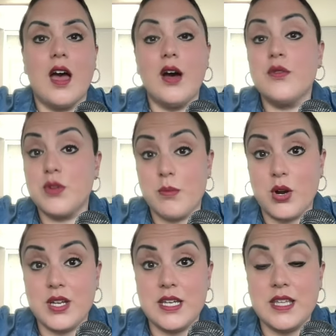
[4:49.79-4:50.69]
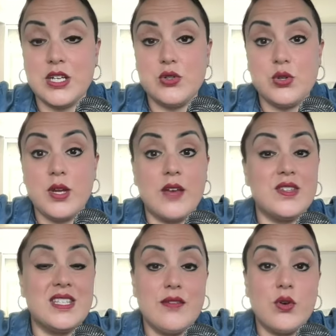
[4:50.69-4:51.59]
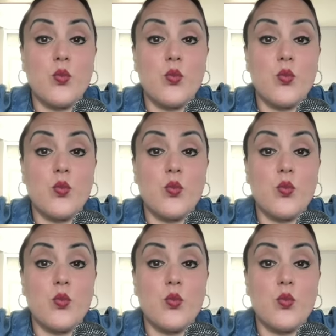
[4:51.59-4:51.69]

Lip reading: of the marketing that you're doing, if it's even